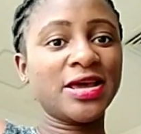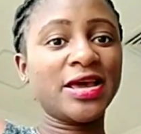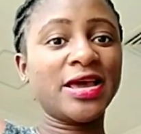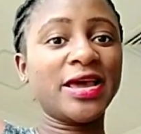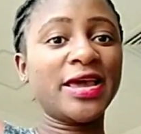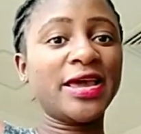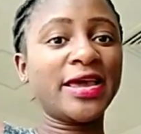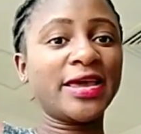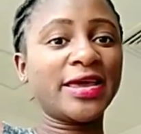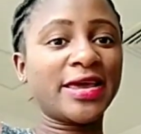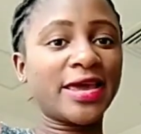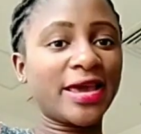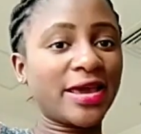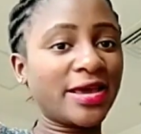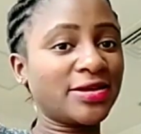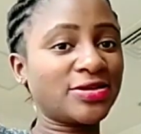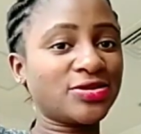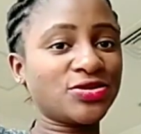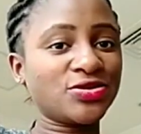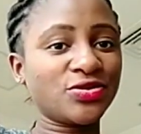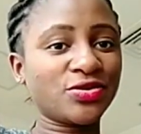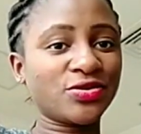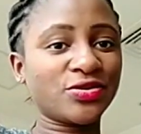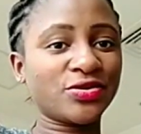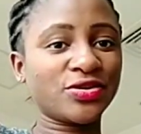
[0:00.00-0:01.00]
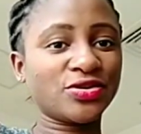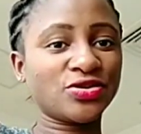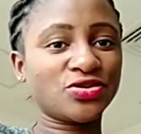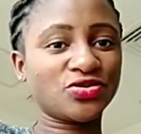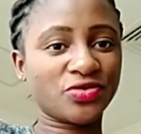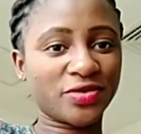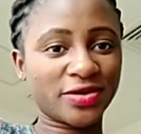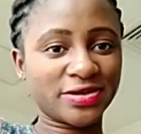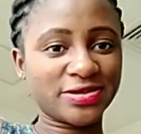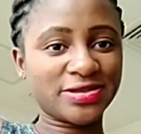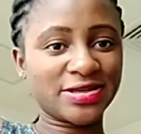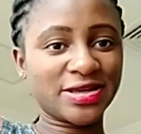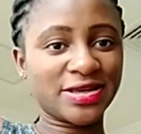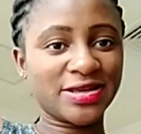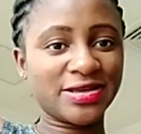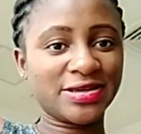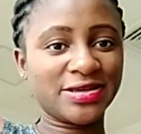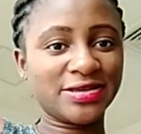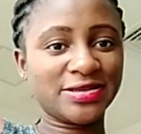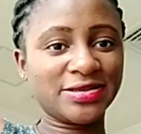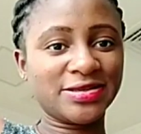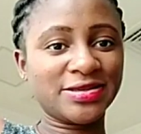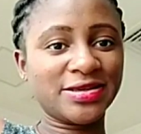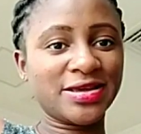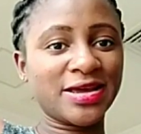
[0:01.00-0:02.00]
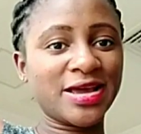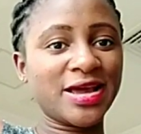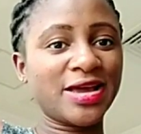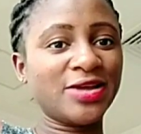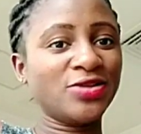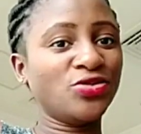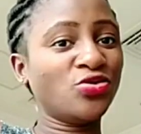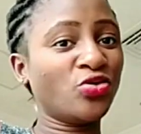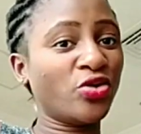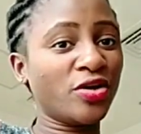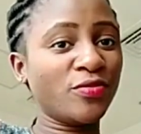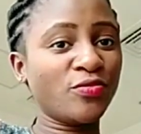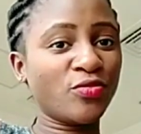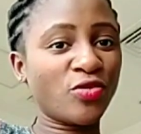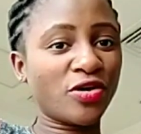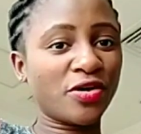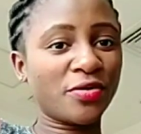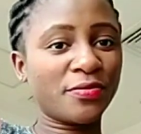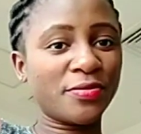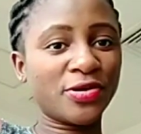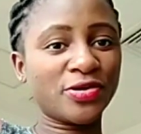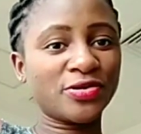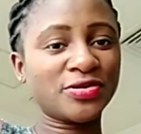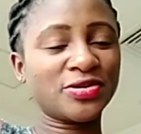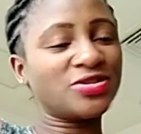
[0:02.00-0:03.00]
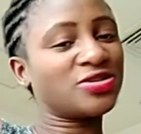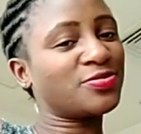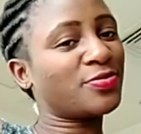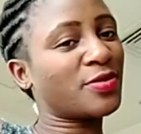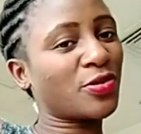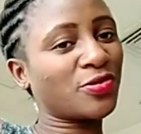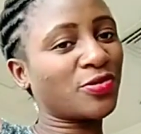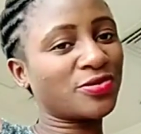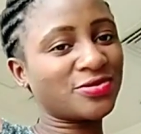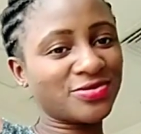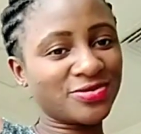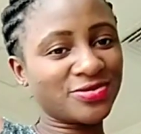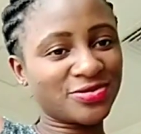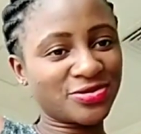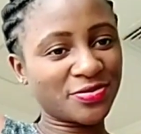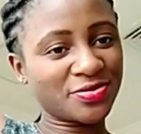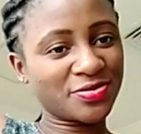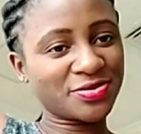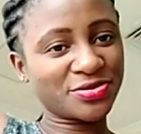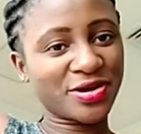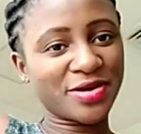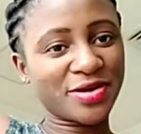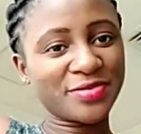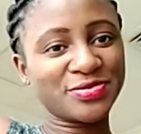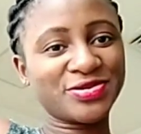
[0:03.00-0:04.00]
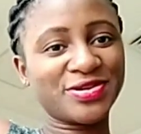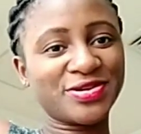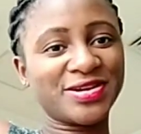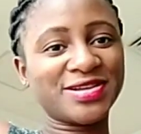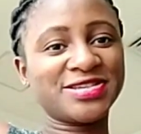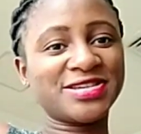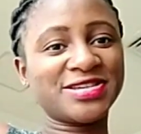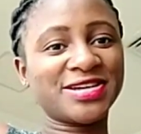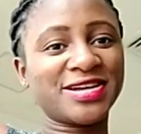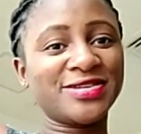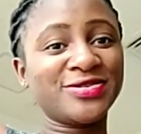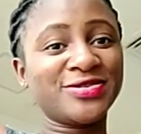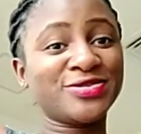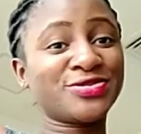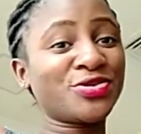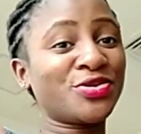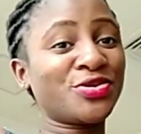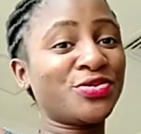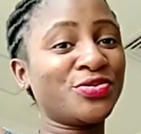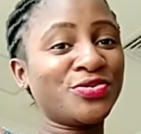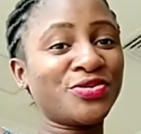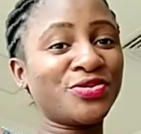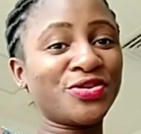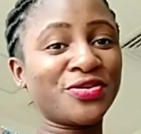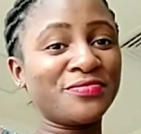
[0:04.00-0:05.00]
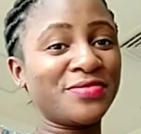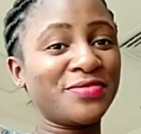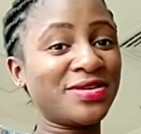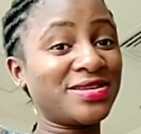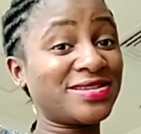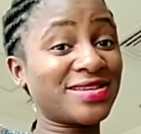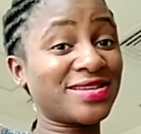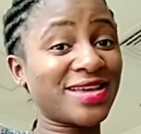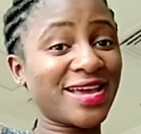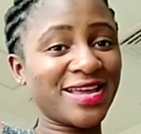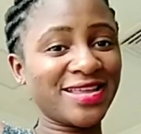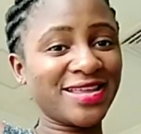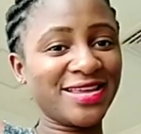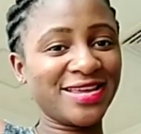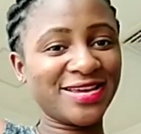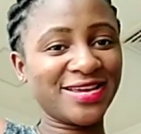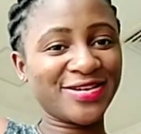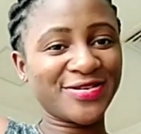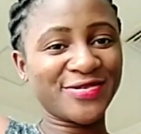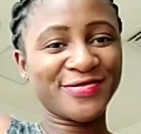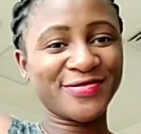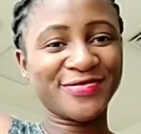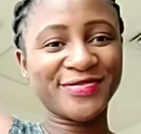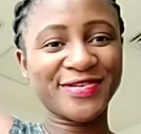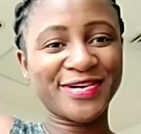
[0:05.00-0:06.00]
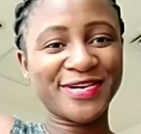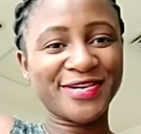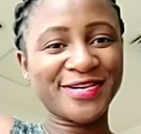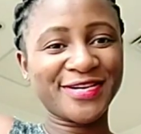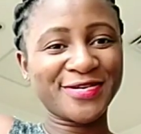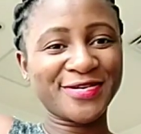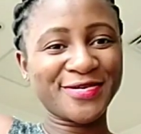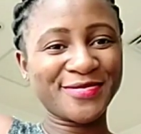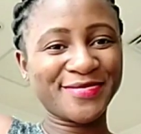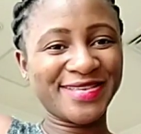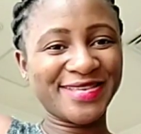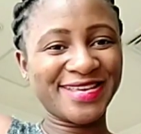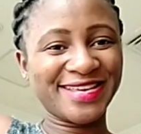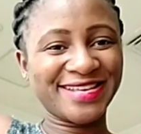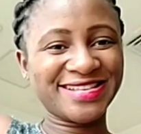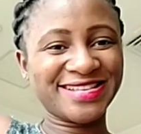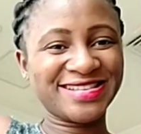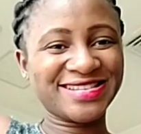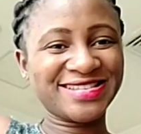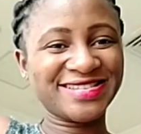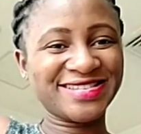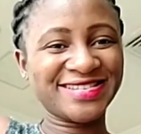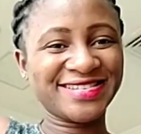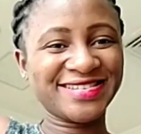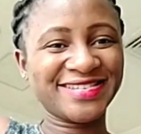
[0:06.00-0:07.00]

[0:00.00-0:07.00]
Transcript: In case you're interested in knowing more about this, you might want to subscribe to our channel so you will not miss any of our updates.